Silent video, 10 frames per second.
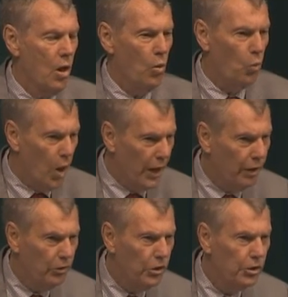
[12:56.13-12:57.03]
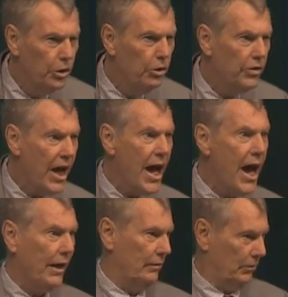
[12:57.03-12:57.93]
Why don't you do
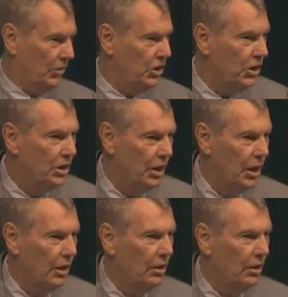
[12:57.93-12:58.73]
that? She said.